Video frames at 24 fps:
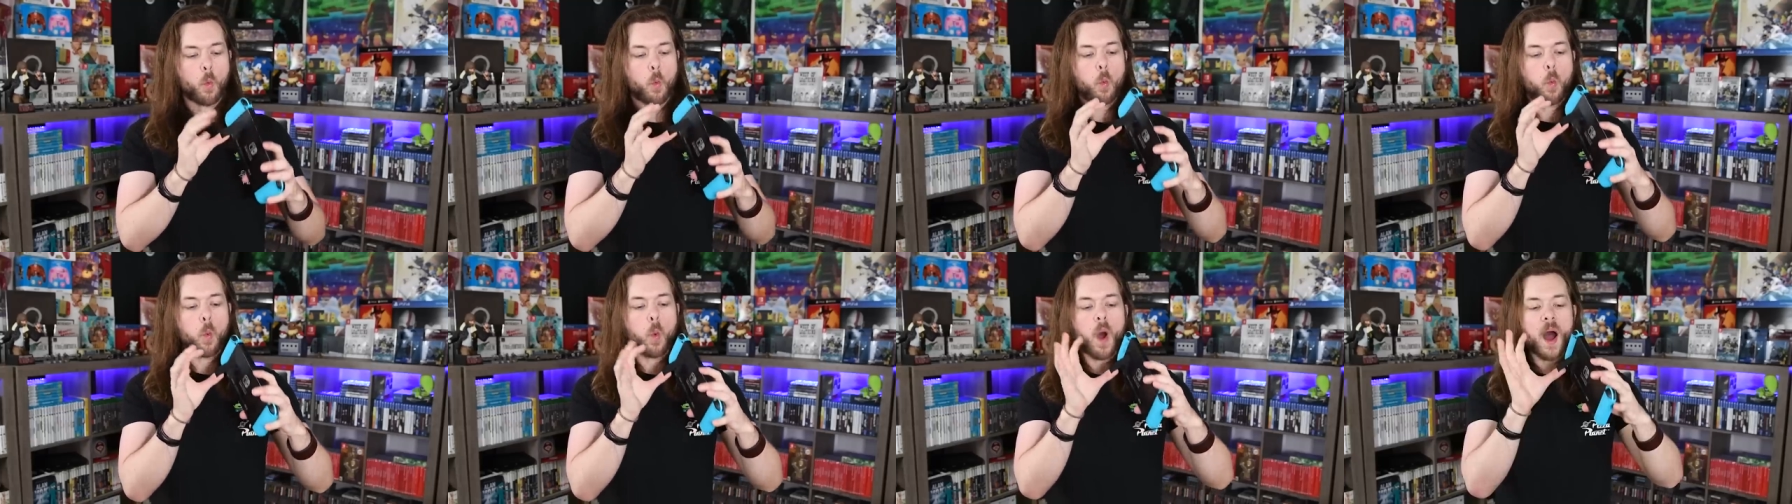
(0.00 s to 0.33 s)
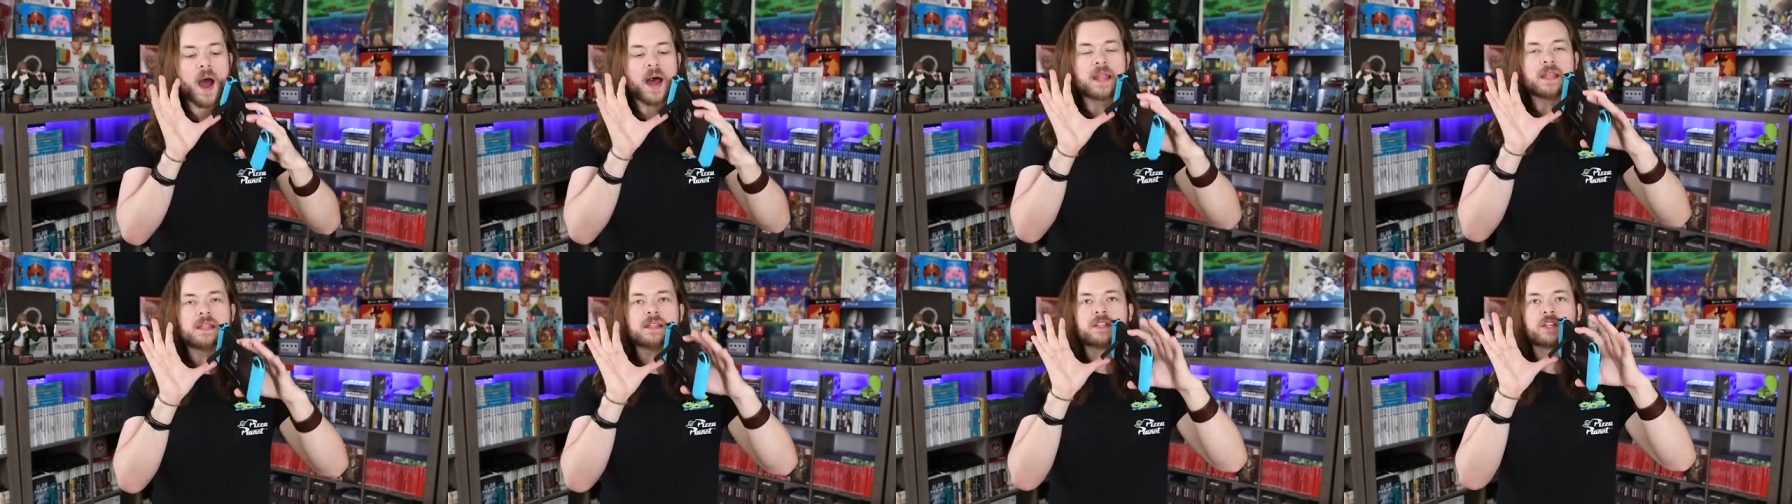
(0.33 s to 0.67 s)

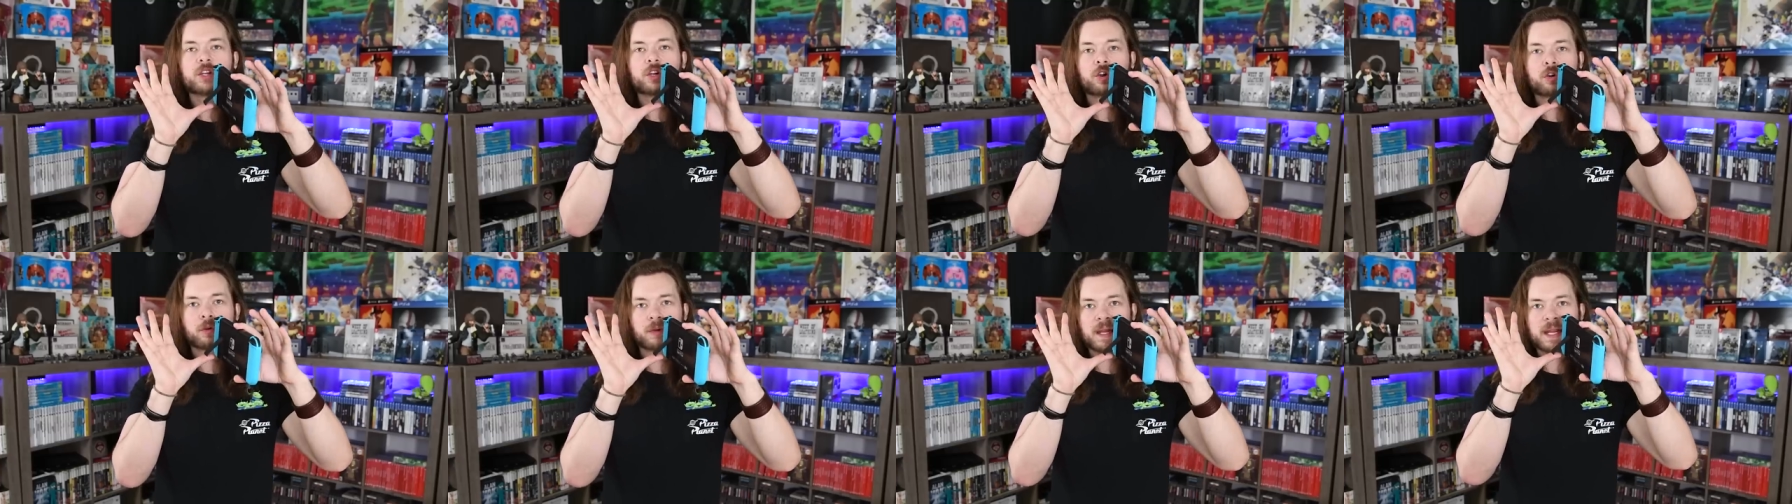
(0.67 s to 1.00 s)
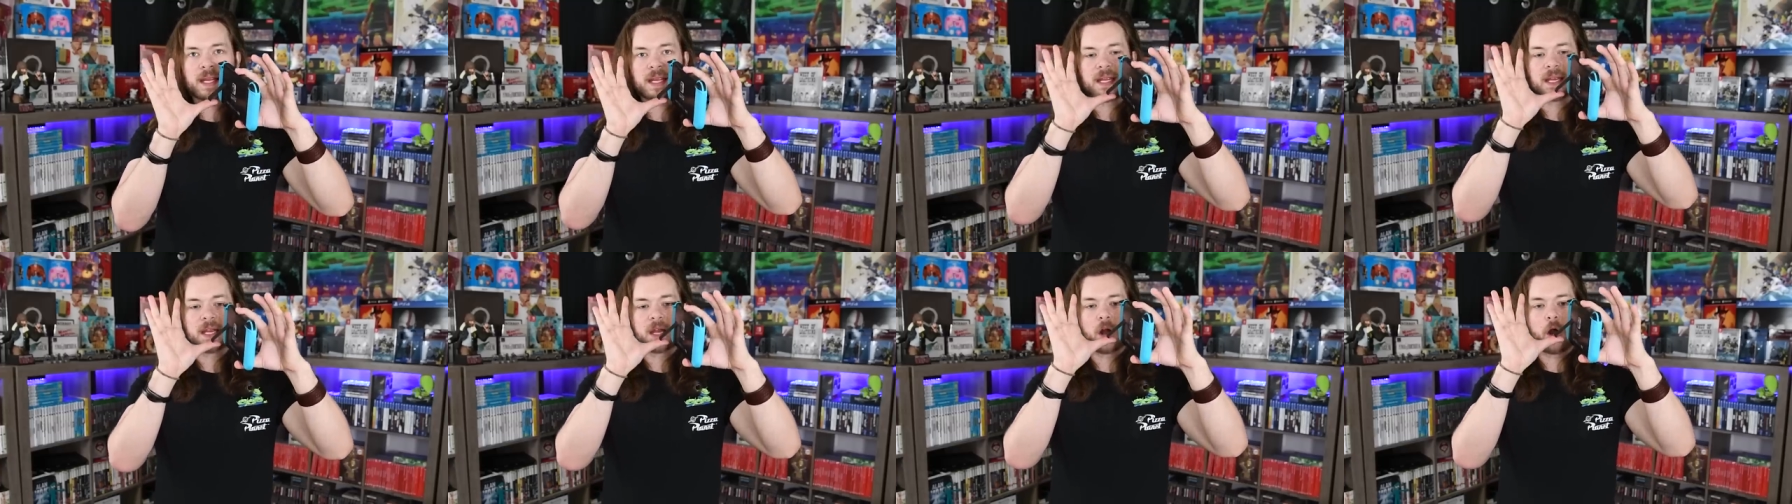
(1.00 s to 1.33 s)
one
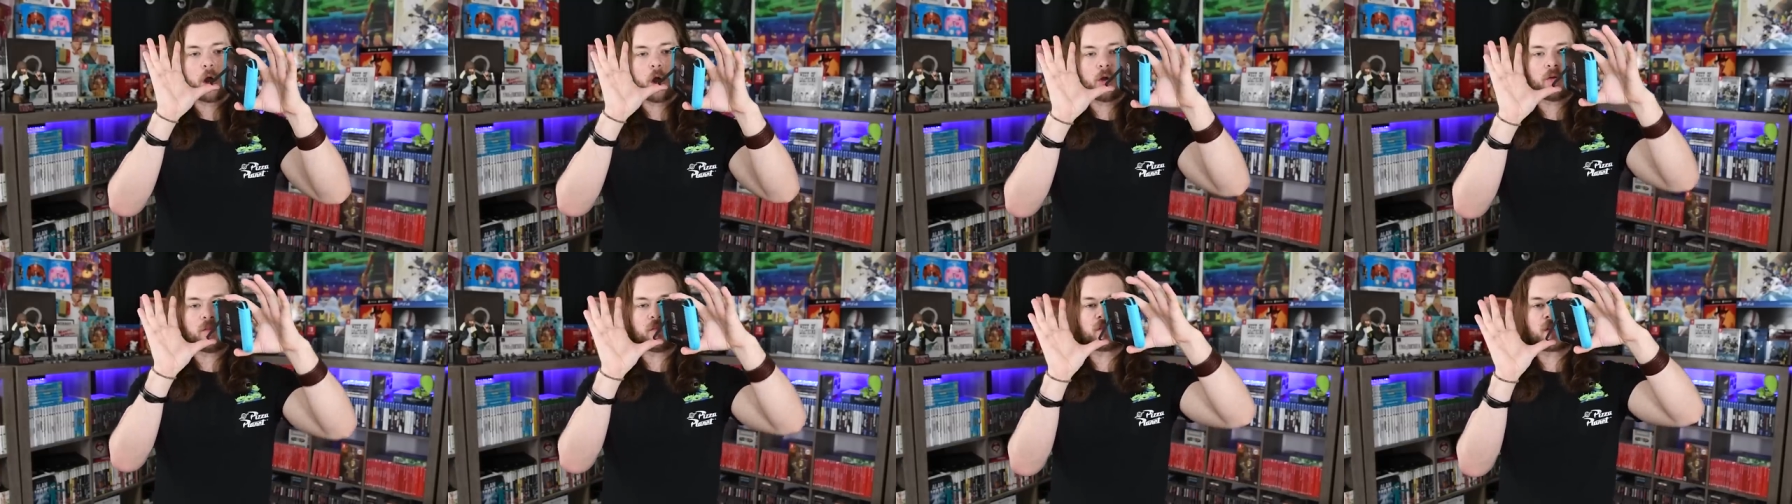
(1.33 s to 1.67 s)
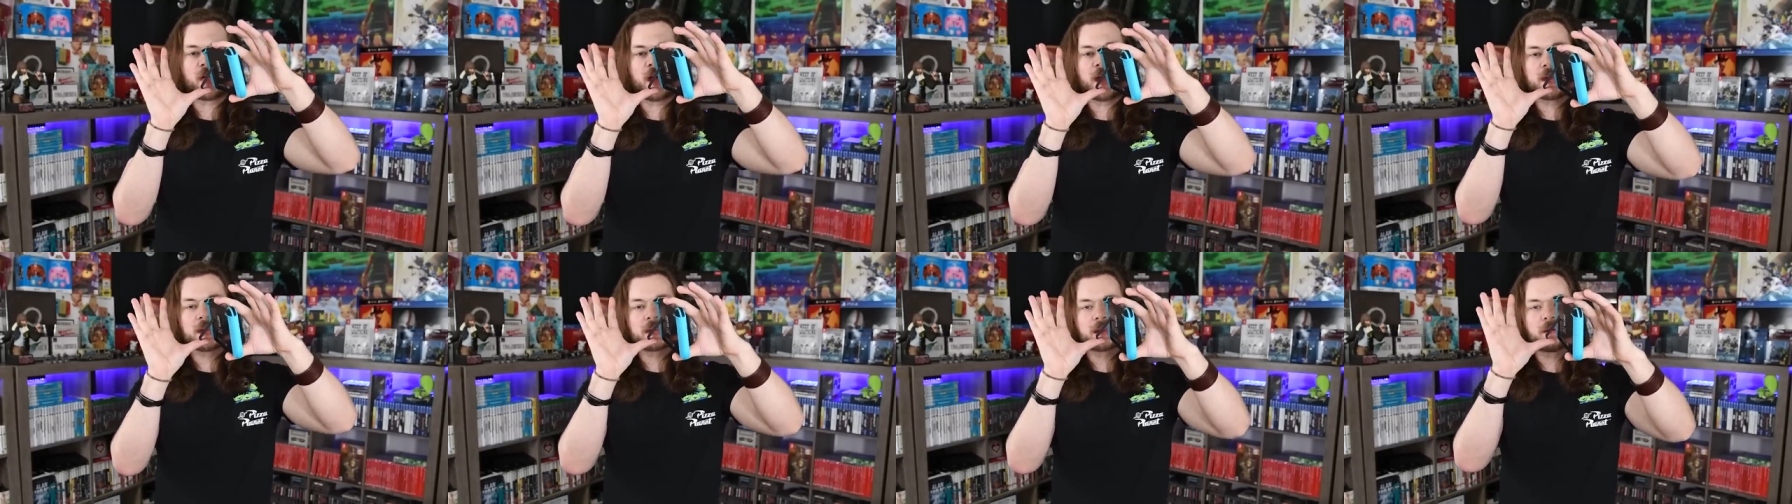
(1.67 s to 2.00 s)
degree of
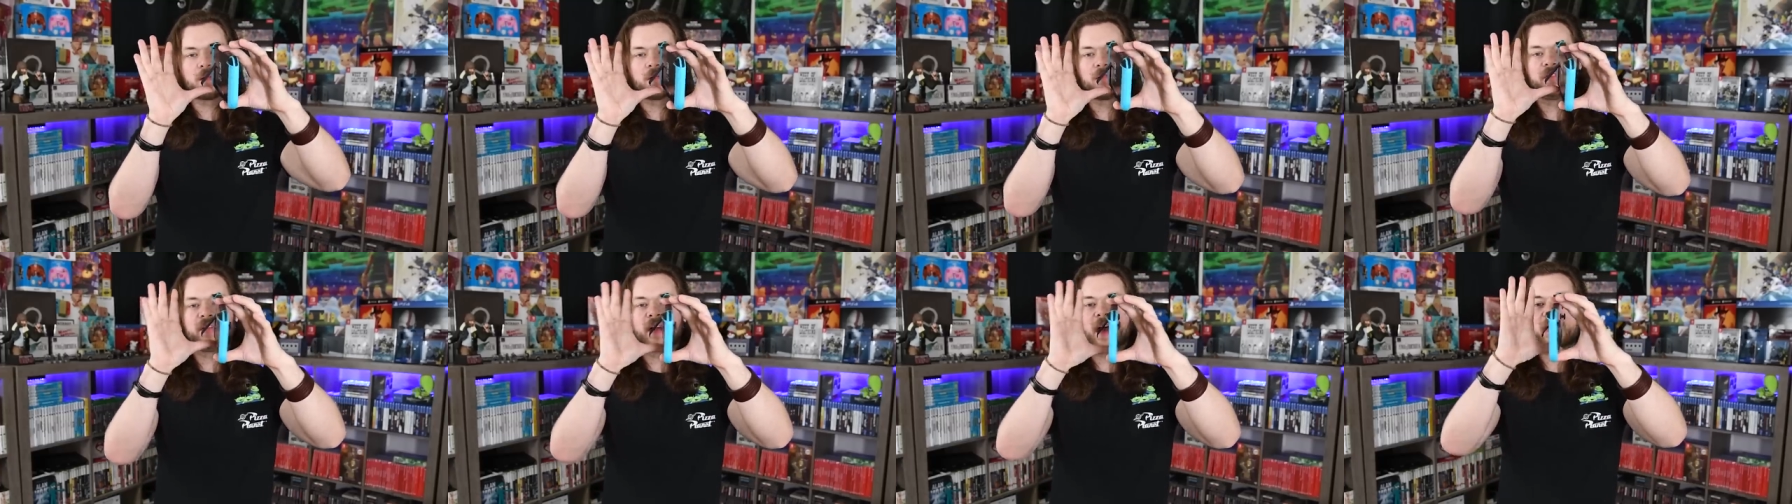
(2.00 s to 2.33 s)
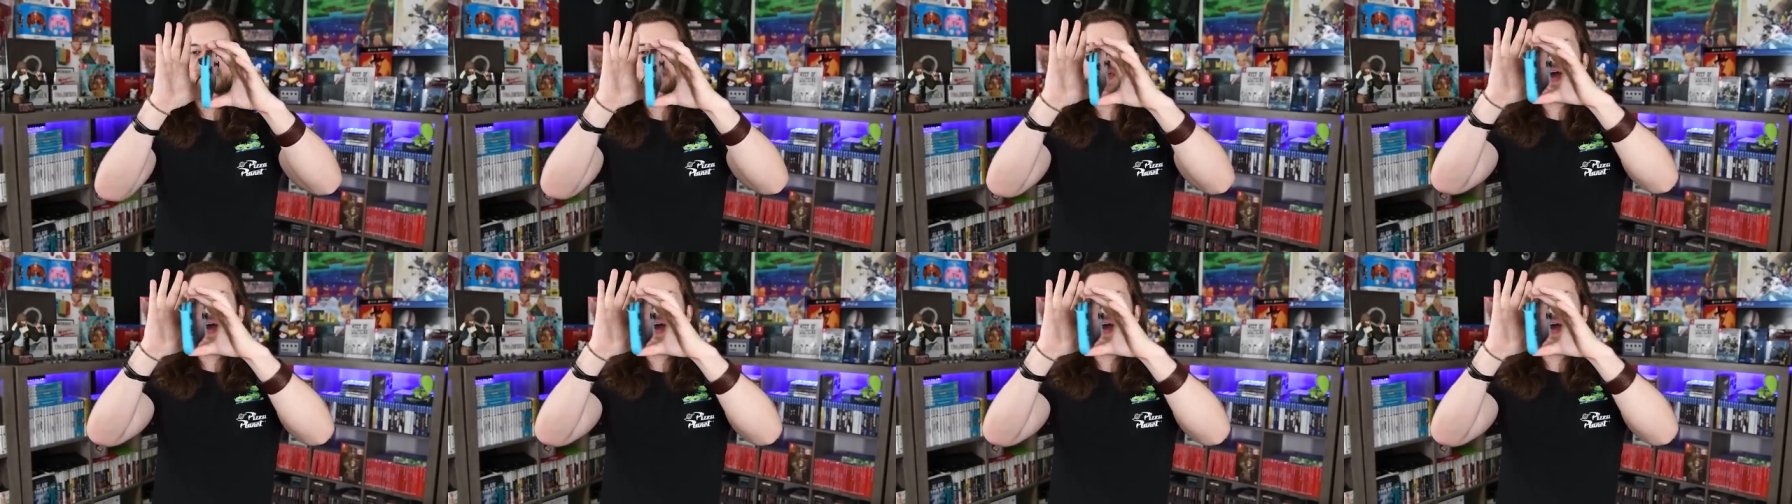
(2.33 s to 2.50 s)
like, that.